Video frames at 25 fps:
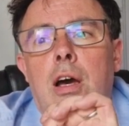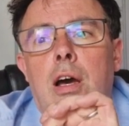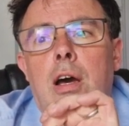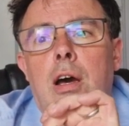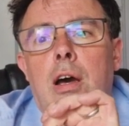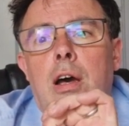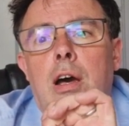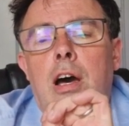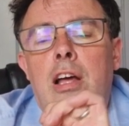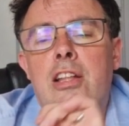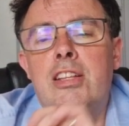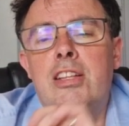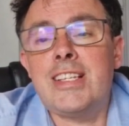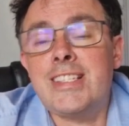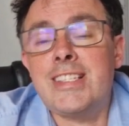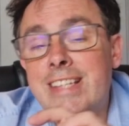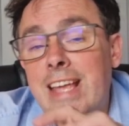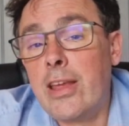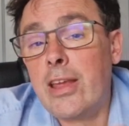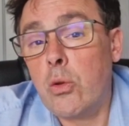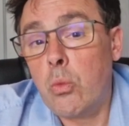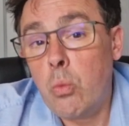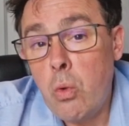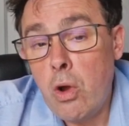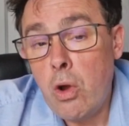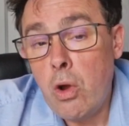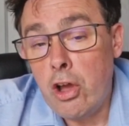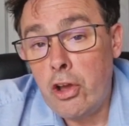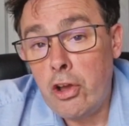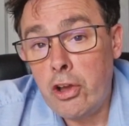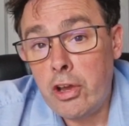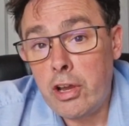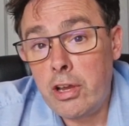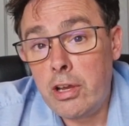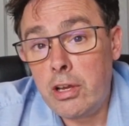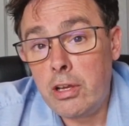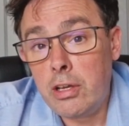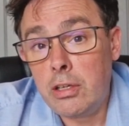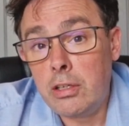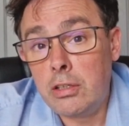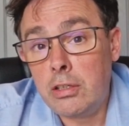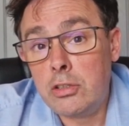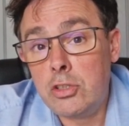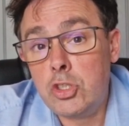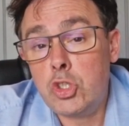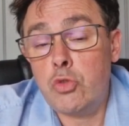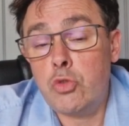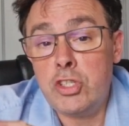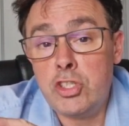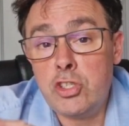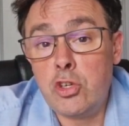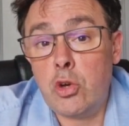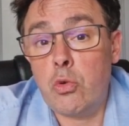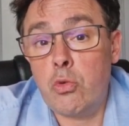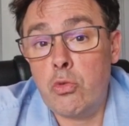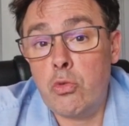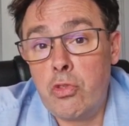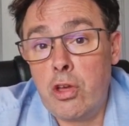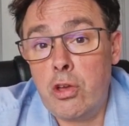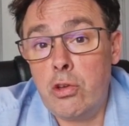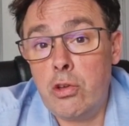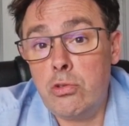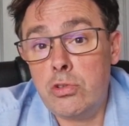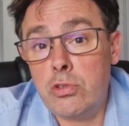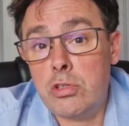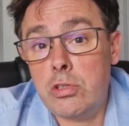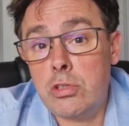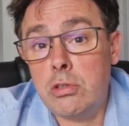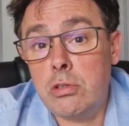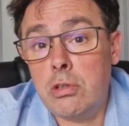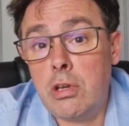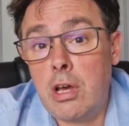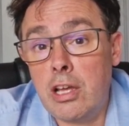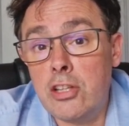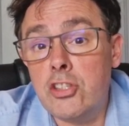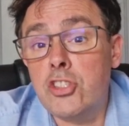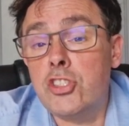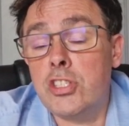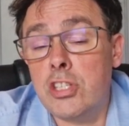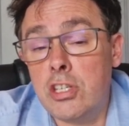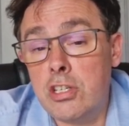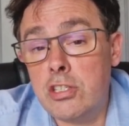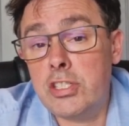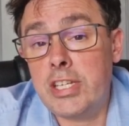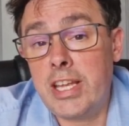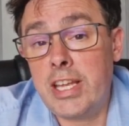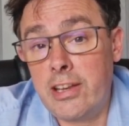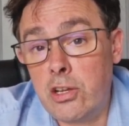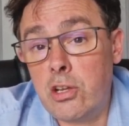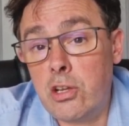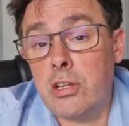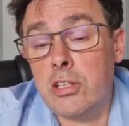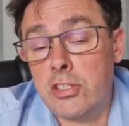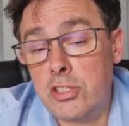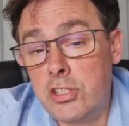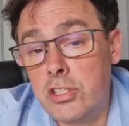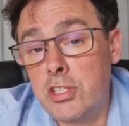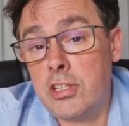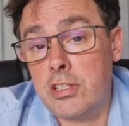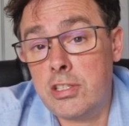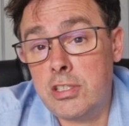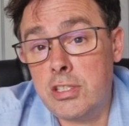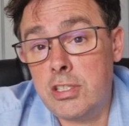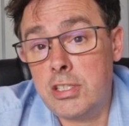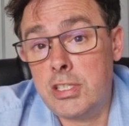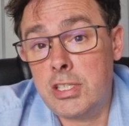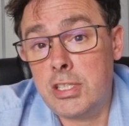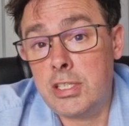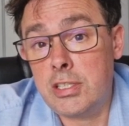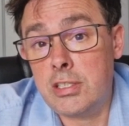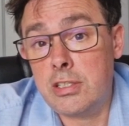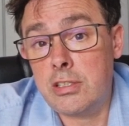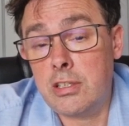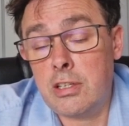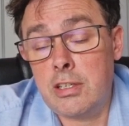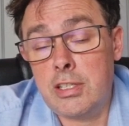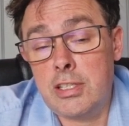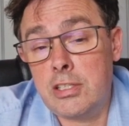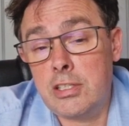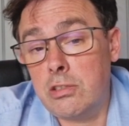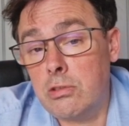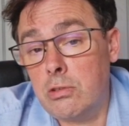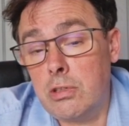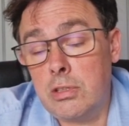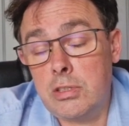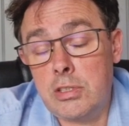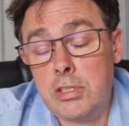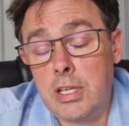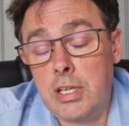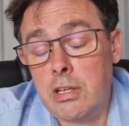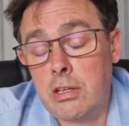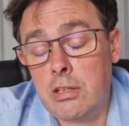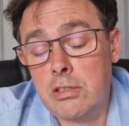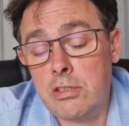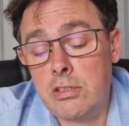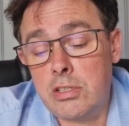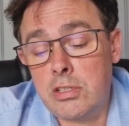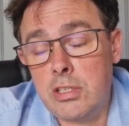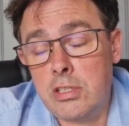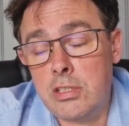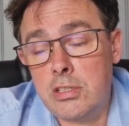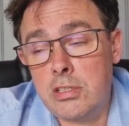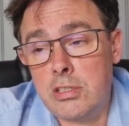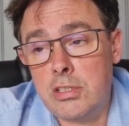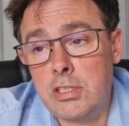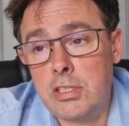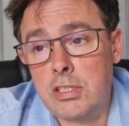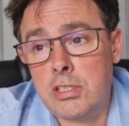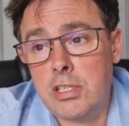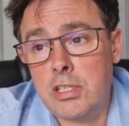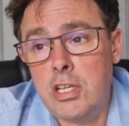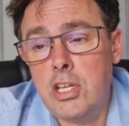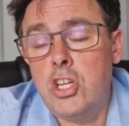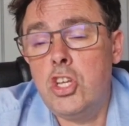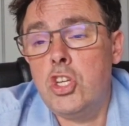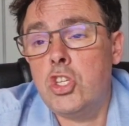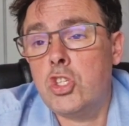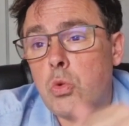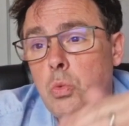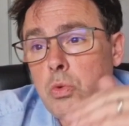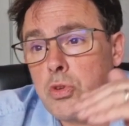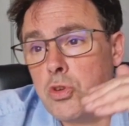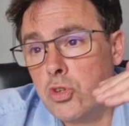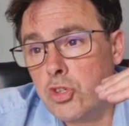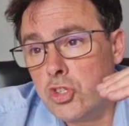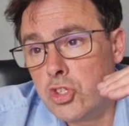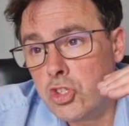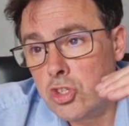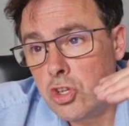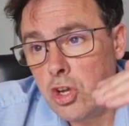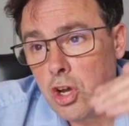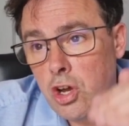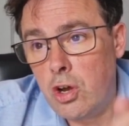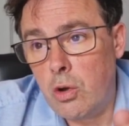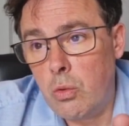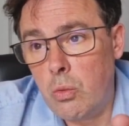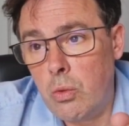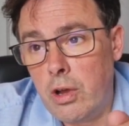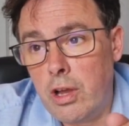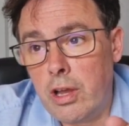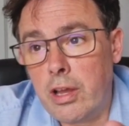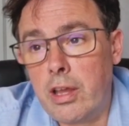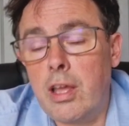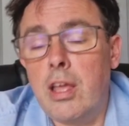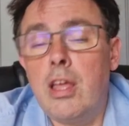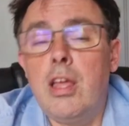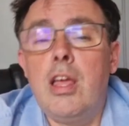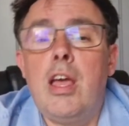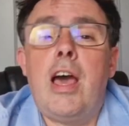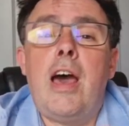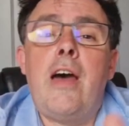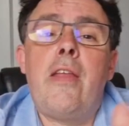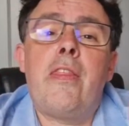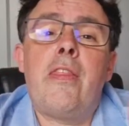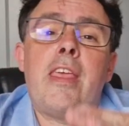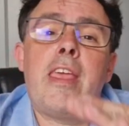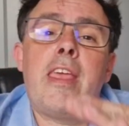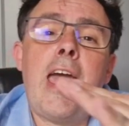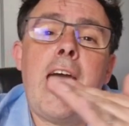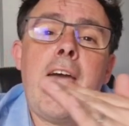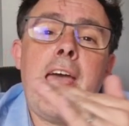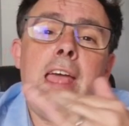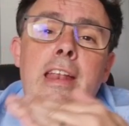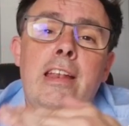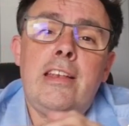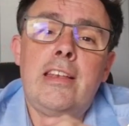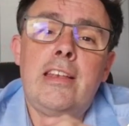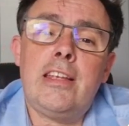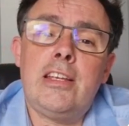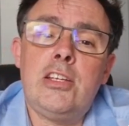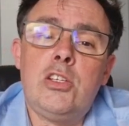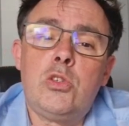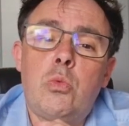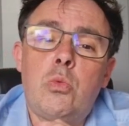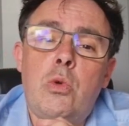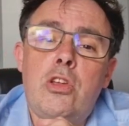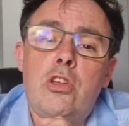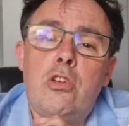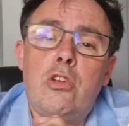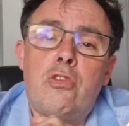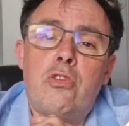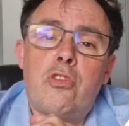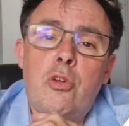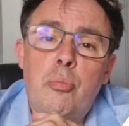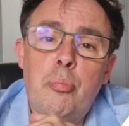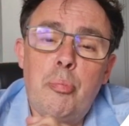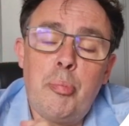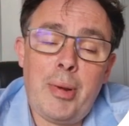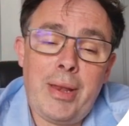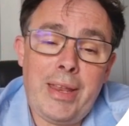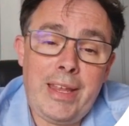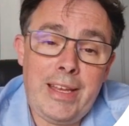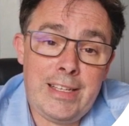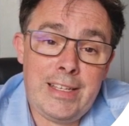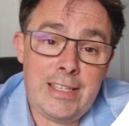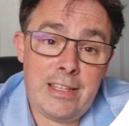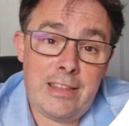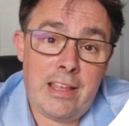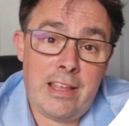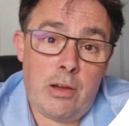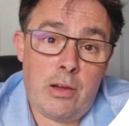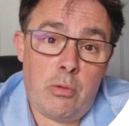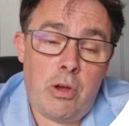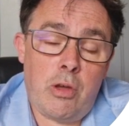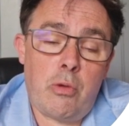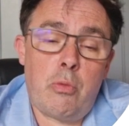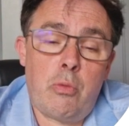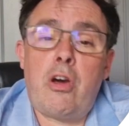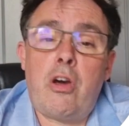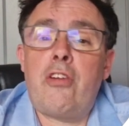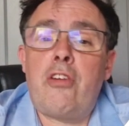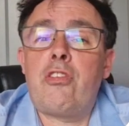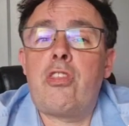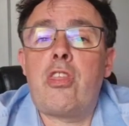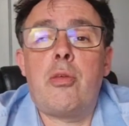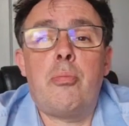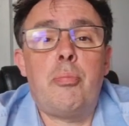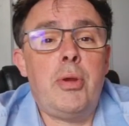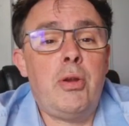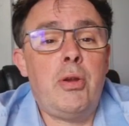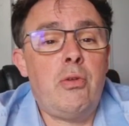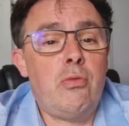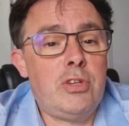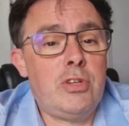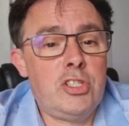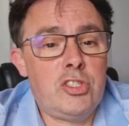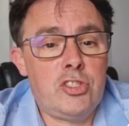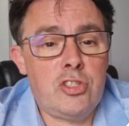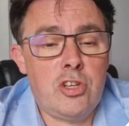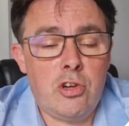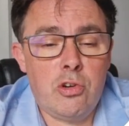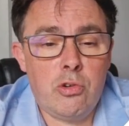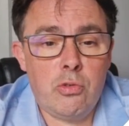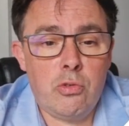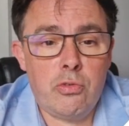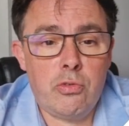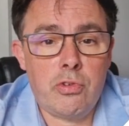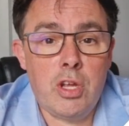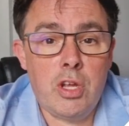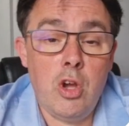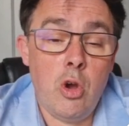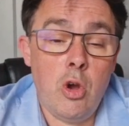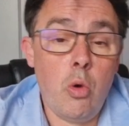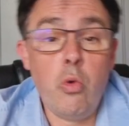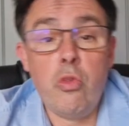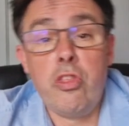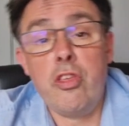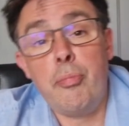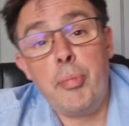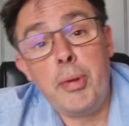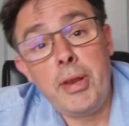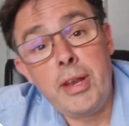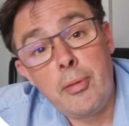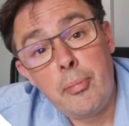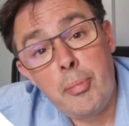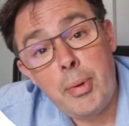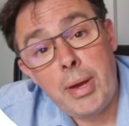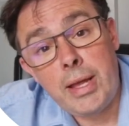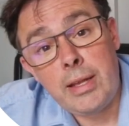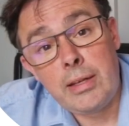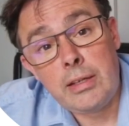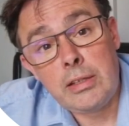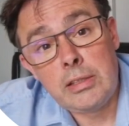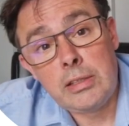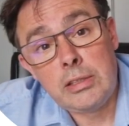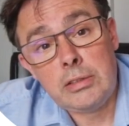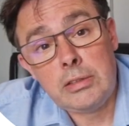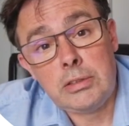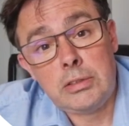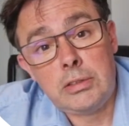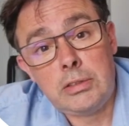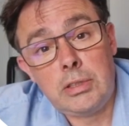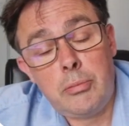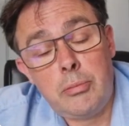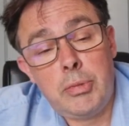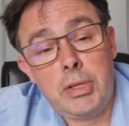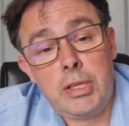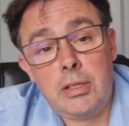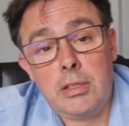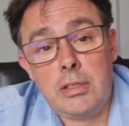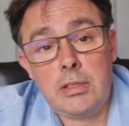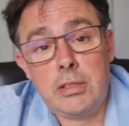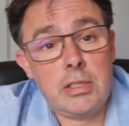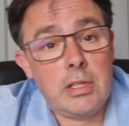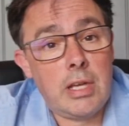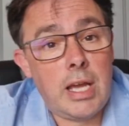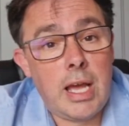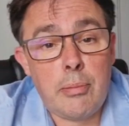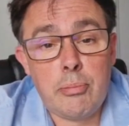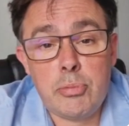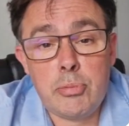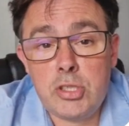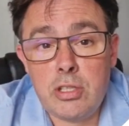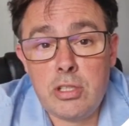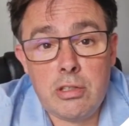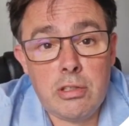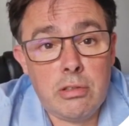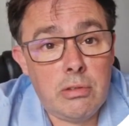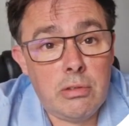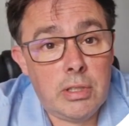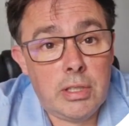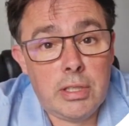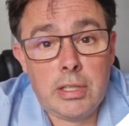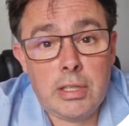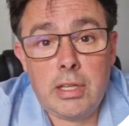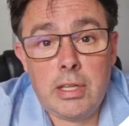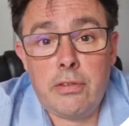undertake work to resolve those technical uncertainties, science and technical uncertainties. So when you start work, and the end is when you've completed that work, either they've been resolved or they've been abandoned. I mean, absolutely,